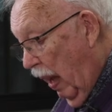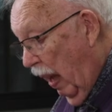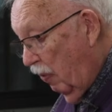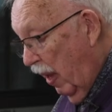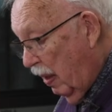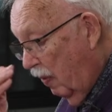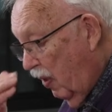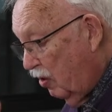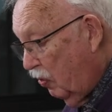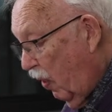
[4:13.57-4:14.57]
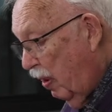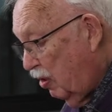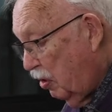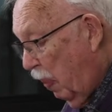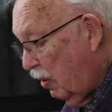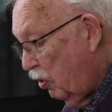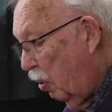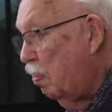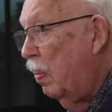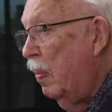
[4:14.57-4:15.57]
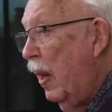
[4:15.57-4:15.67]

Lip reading: and then in this very special